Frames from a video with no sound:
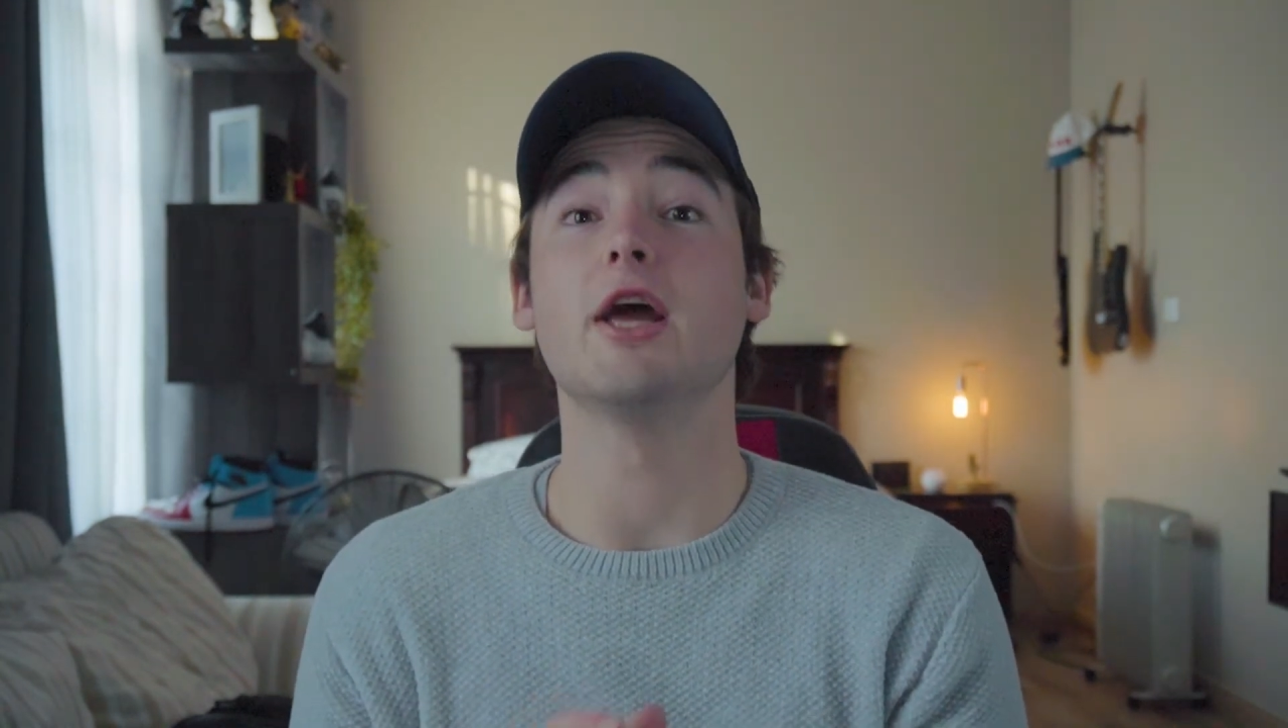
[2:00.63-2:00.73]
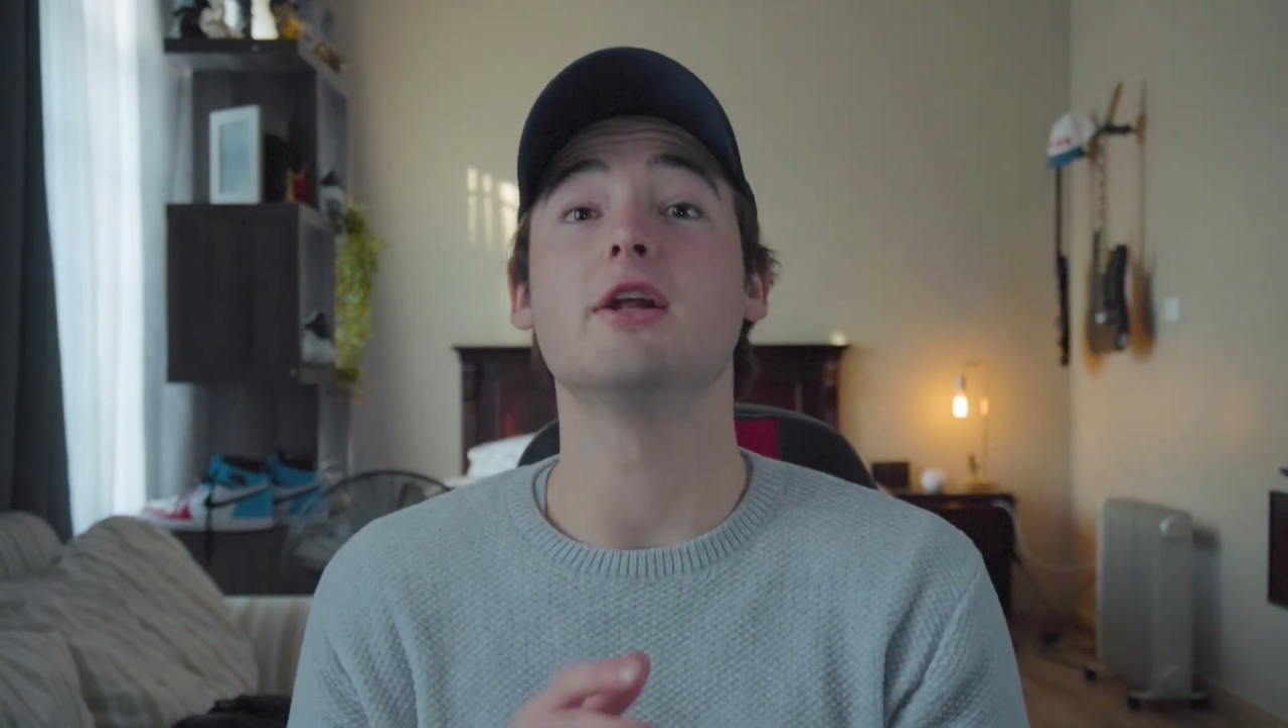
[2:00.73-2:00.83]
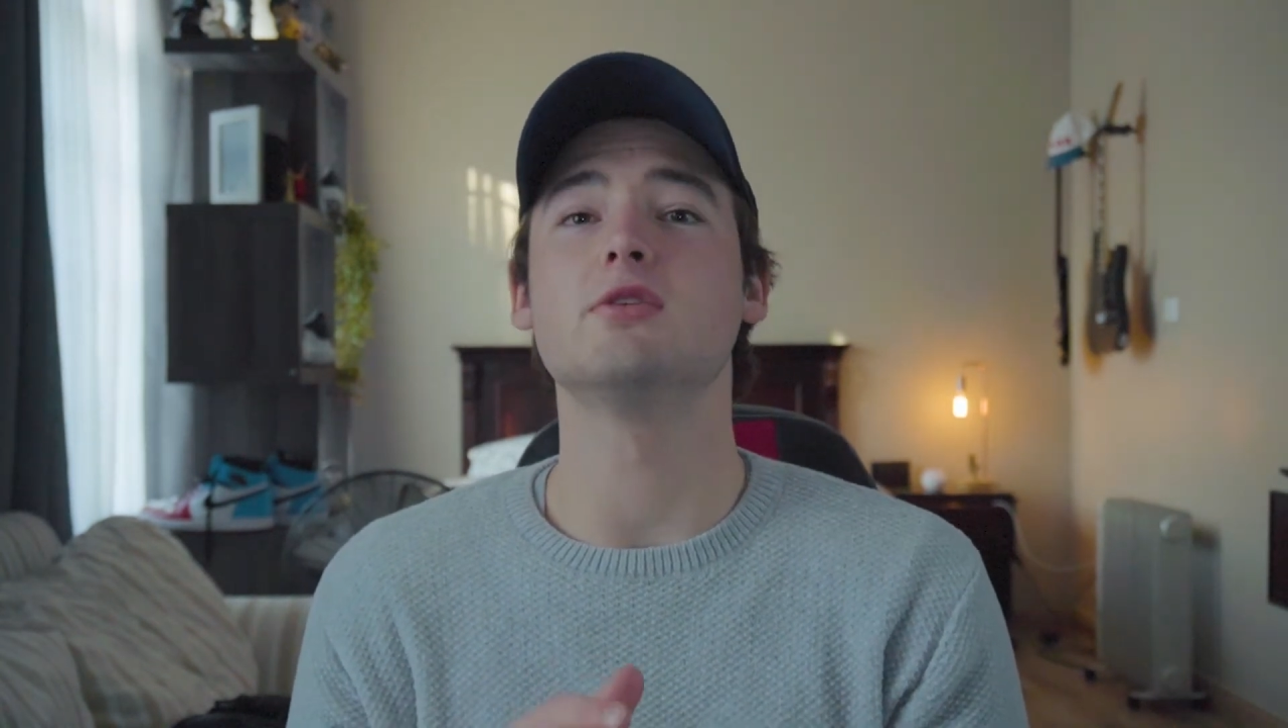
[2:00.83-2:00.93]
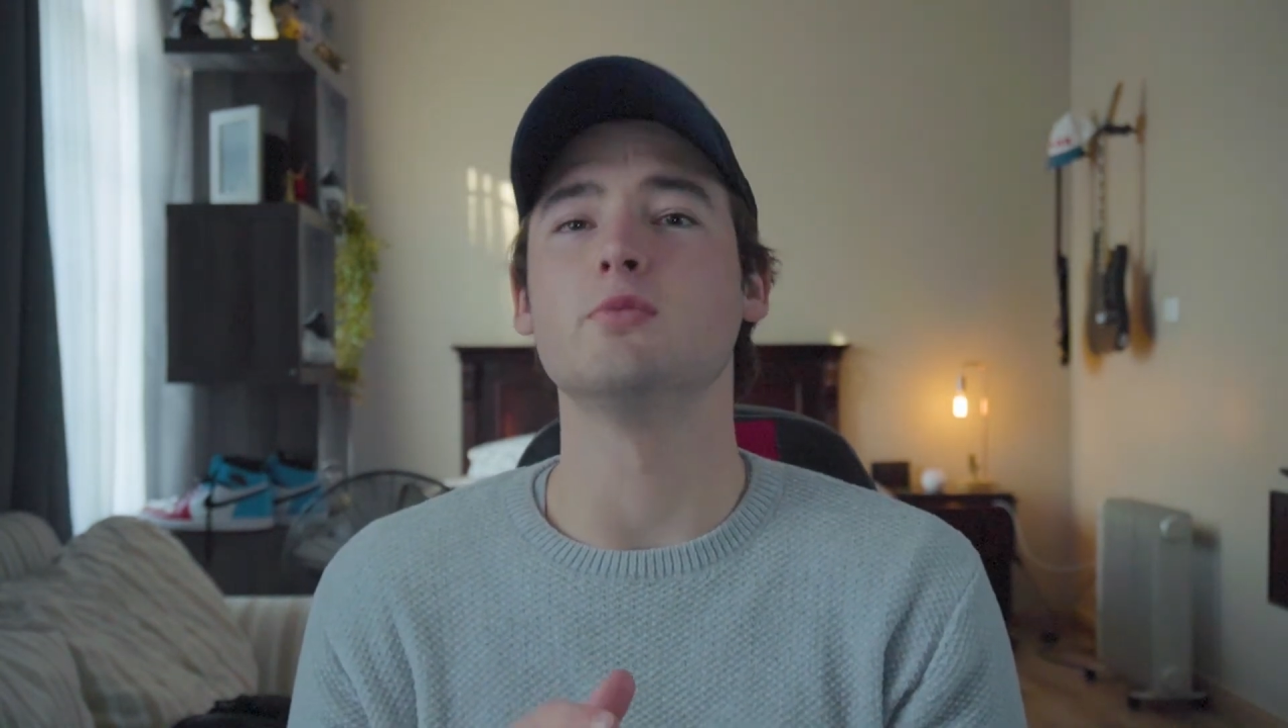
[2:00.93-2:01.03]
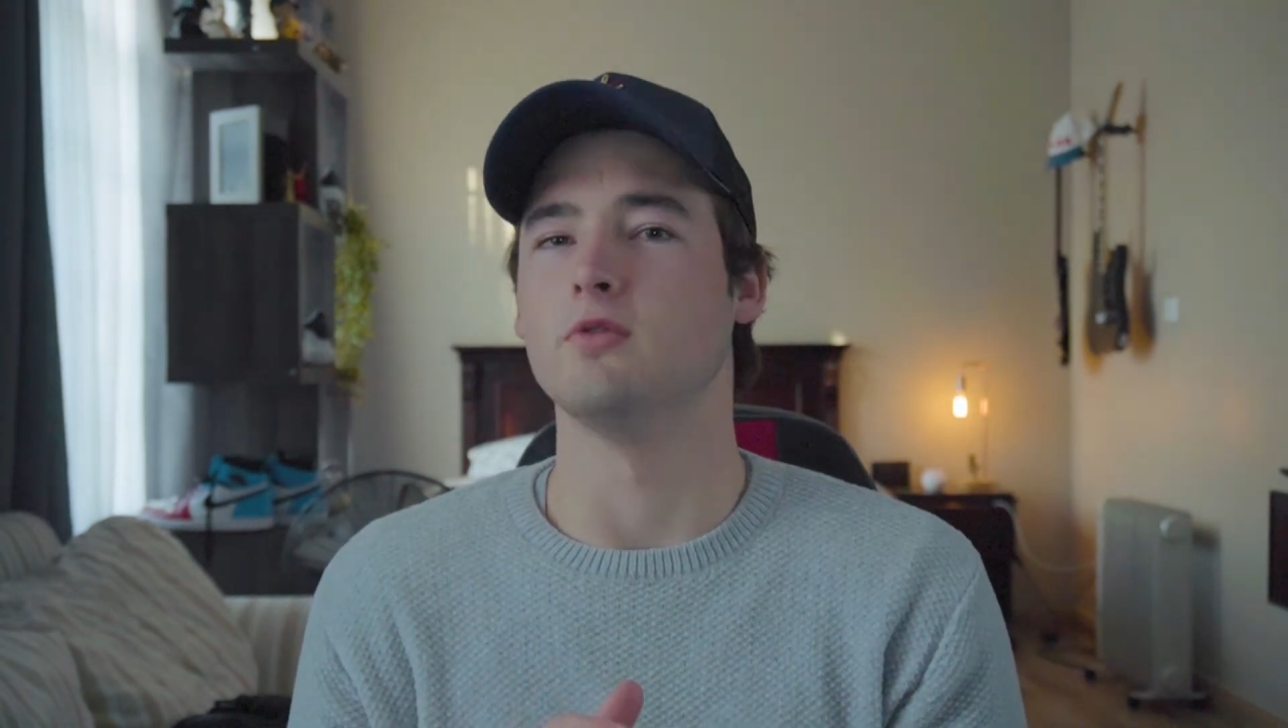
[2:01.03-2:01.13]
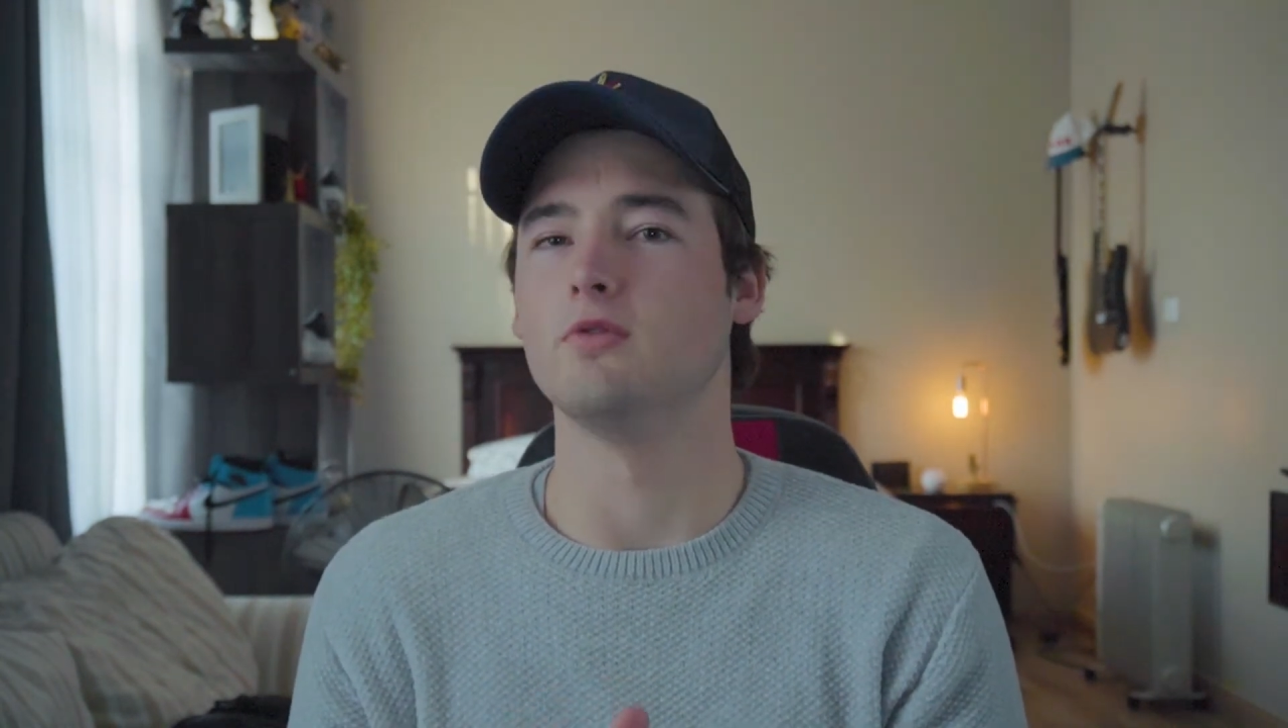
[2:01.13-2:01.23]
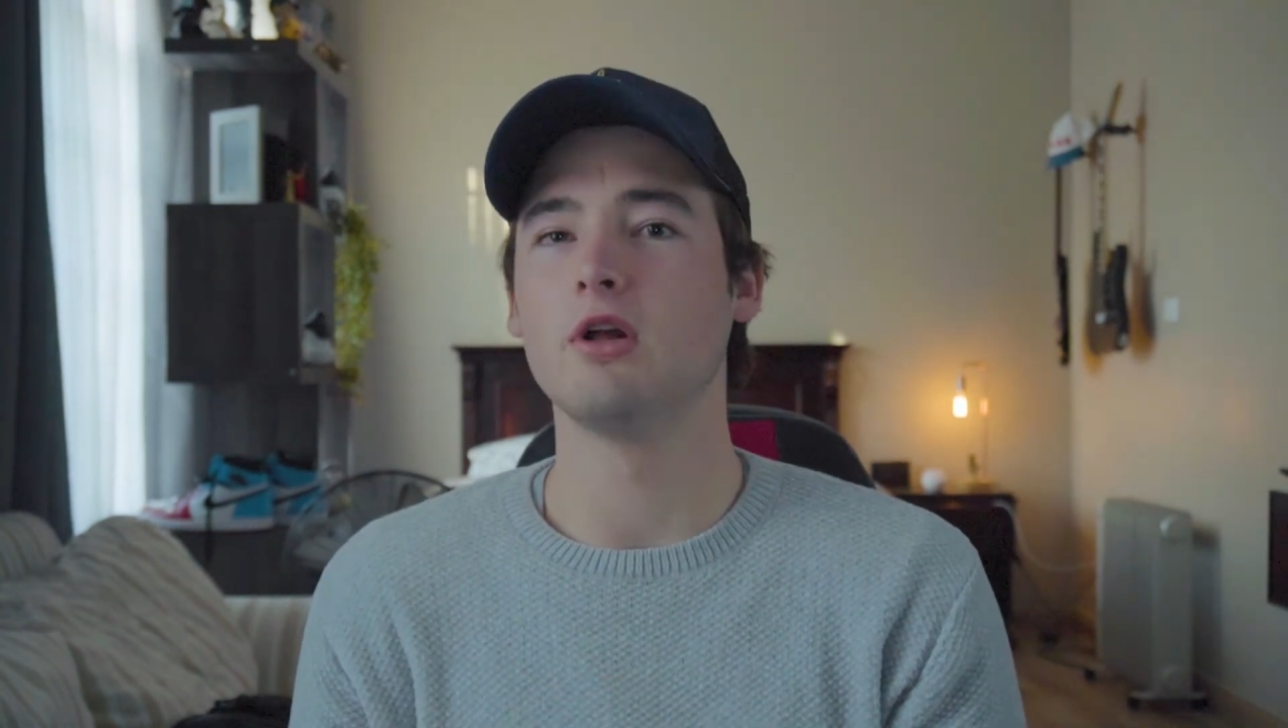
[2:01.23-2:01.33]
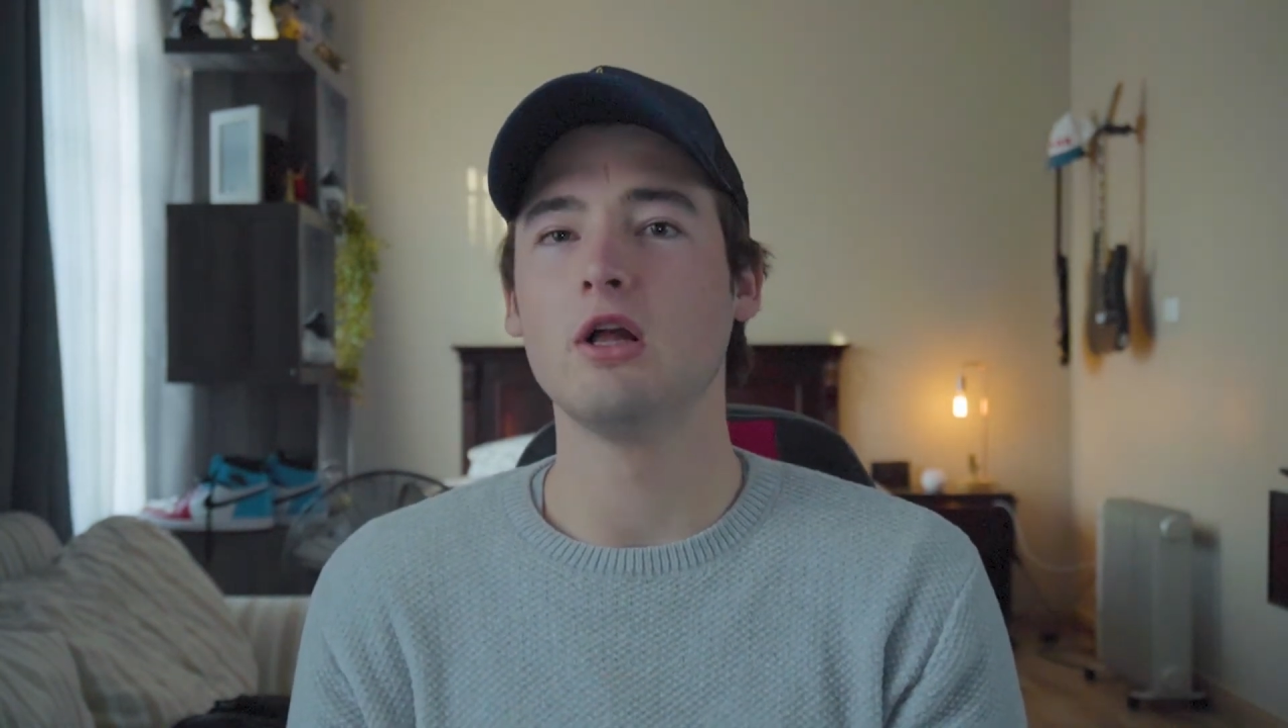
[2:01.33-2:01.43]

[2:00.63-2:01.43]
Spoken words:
get it smooth.